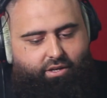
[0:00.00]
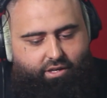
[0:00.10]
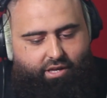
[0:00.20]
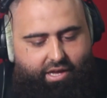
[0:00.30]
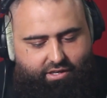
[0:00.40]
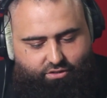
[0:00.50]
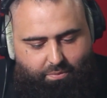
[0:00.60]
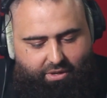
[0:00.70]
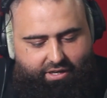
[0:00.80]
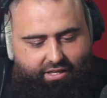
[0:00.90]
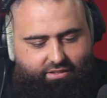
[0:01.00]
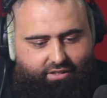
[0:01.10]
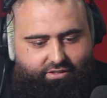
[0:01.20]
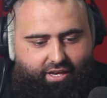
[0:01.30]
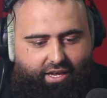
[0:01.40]
Yeah, so my niece
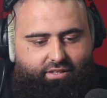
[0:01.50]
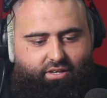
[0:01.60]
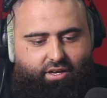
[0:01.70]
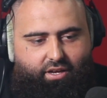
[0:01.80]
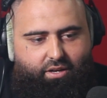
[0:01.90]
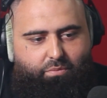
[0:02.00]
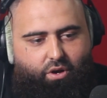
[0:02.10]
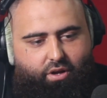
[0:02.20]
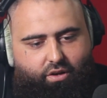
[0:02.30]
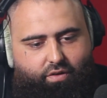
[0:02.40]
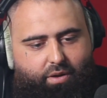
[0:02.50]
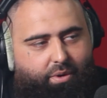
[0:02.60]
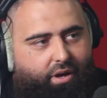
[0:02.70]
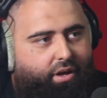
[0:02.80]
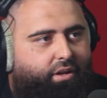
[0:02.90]
has cancer and my
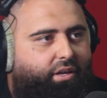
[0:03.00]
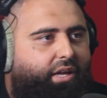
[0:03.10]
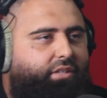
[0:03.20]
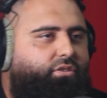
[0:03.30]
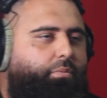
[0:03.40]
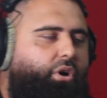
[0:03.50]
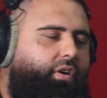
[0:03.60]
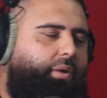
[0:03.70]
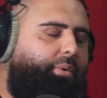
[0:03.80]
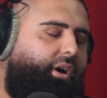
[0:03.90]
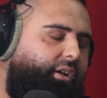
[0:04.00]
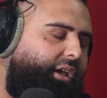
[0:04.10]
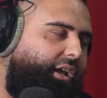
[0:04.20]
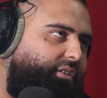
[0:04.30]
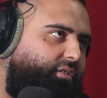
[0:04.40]
grandpa had cancer. My grandpa had
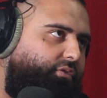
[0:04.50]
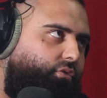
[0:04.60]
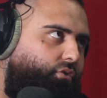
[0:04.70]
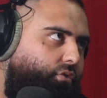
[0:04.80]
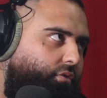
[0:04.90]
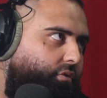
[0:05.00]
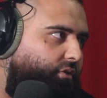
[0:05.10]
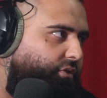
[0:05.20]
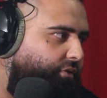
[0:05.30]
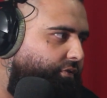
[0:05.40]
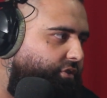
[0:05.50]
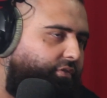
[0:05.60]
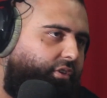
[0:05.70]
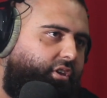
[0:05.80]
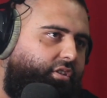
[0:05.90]
cancer for
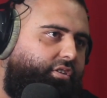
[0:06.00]
15